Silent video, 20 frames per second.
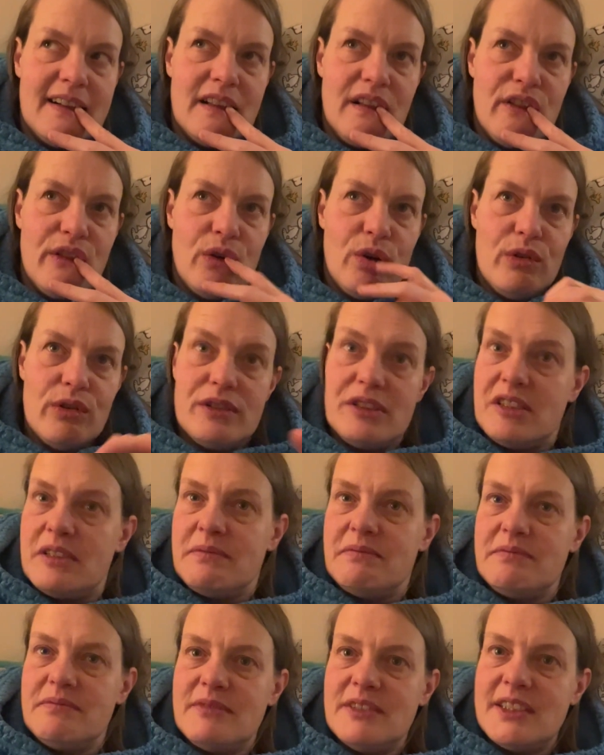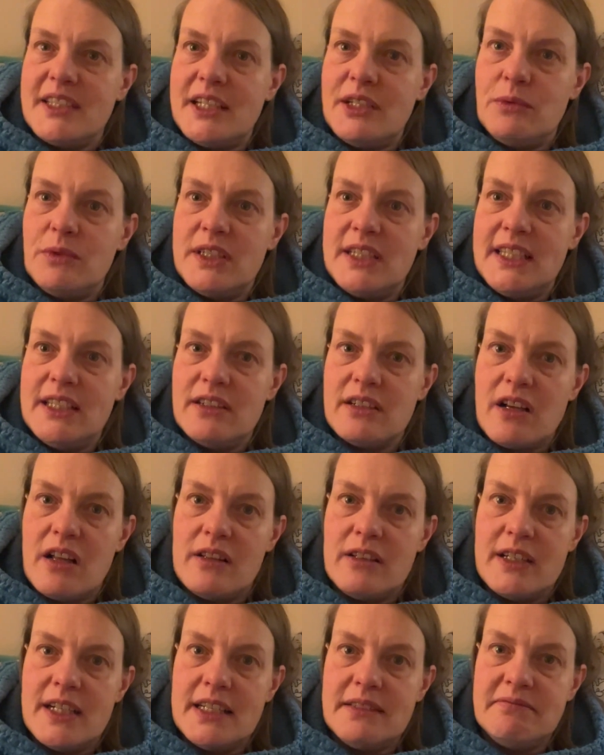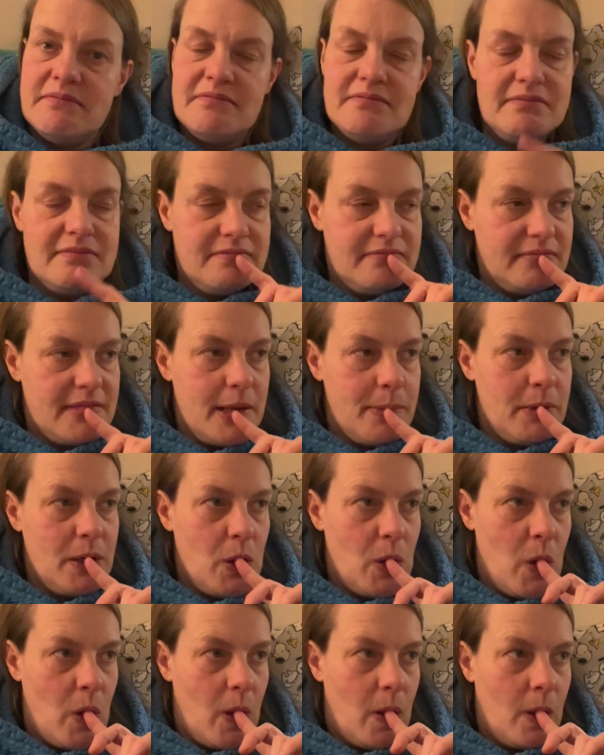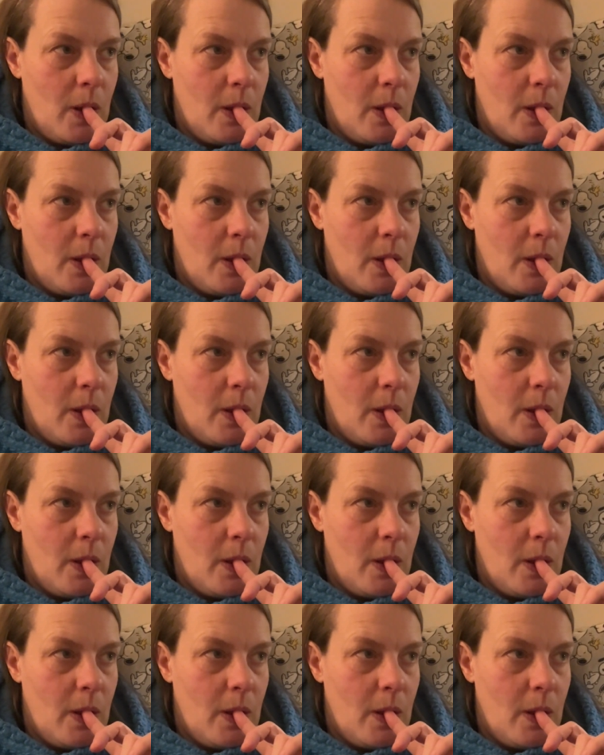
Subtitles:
thoughts? Does anyone here colour in? Let me know.